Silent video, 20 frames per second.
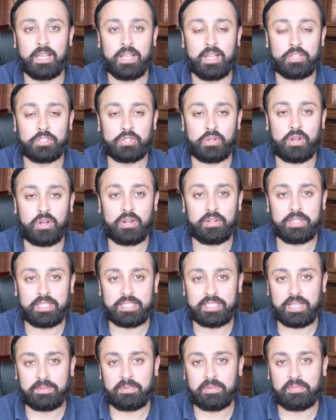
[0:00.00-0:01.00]
So all
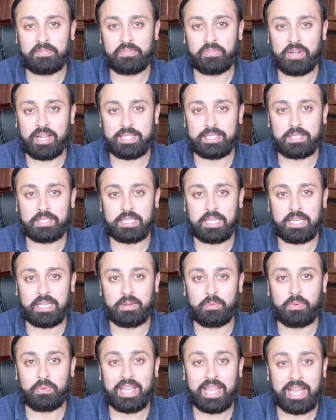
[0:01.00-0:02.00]
these type of trends,
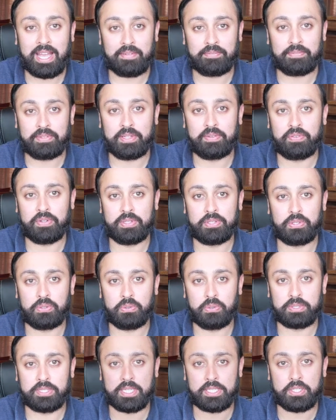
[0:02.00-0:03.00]
we have different
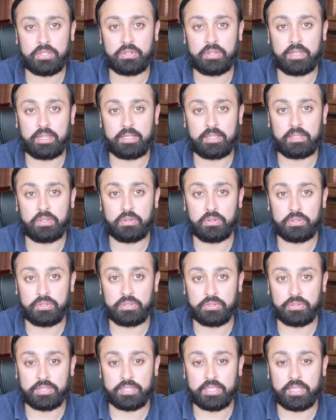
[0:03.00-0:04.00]
tools that you can use
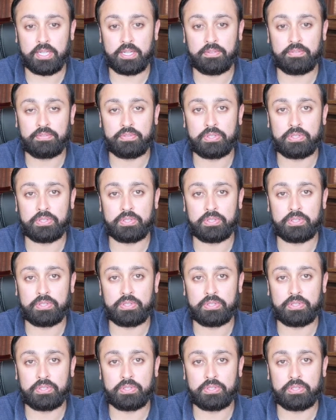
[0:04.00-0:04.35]
yourself.